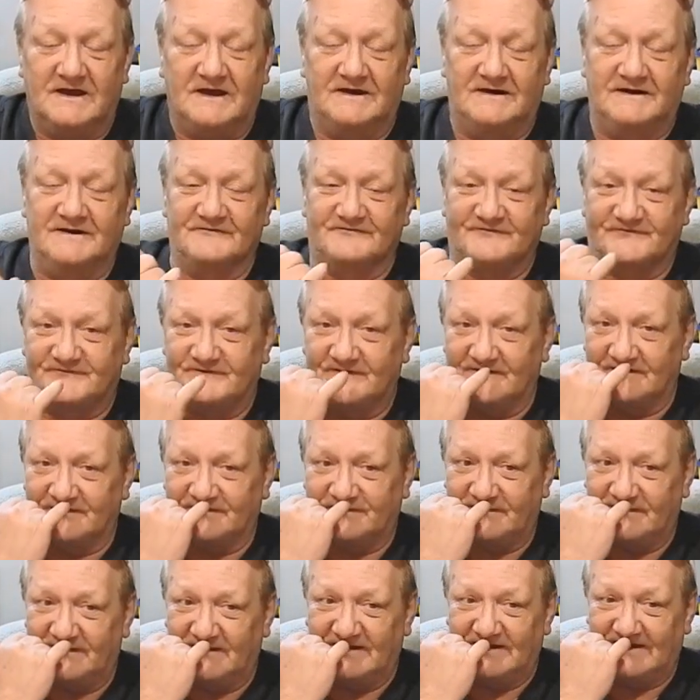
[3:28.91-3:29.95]
And it's
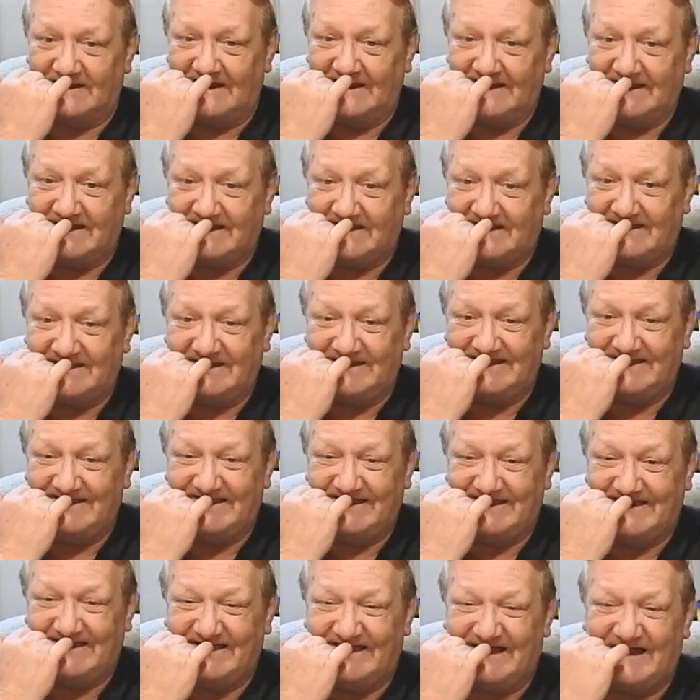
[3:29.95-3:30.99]
just like,
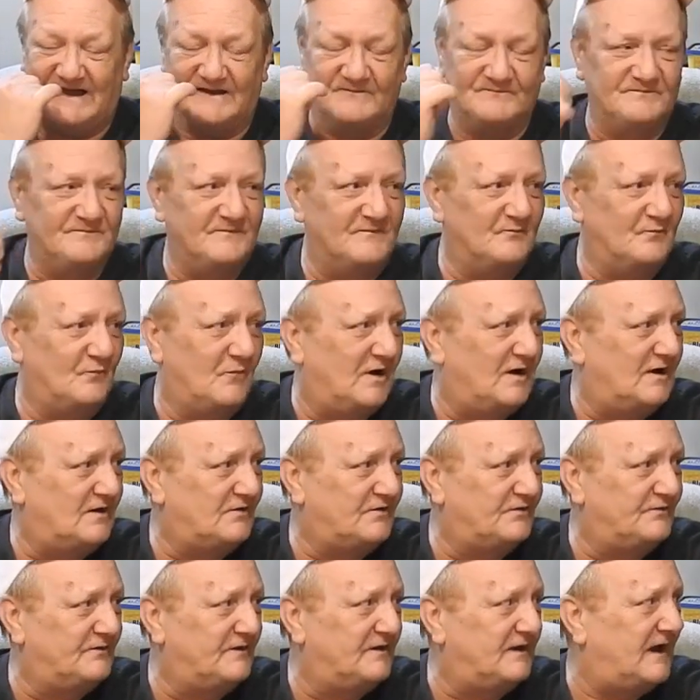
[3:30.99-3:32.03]

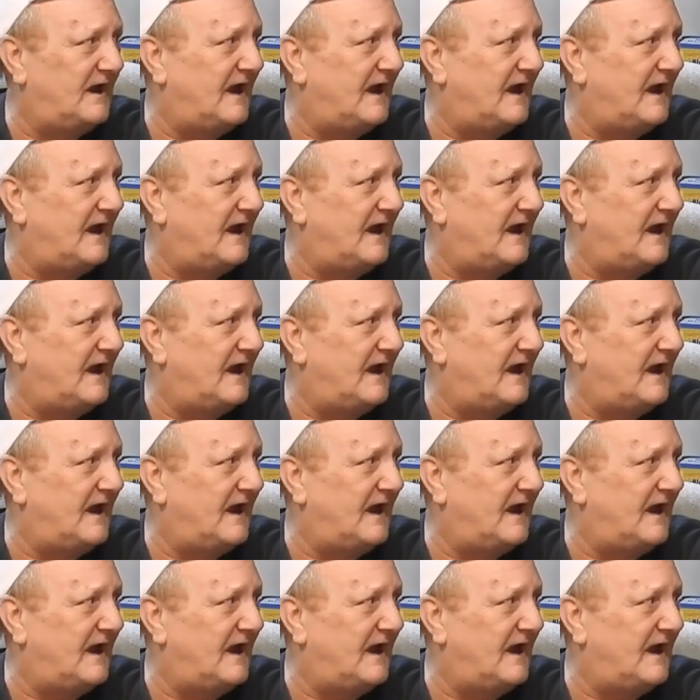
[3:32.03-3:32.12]
well,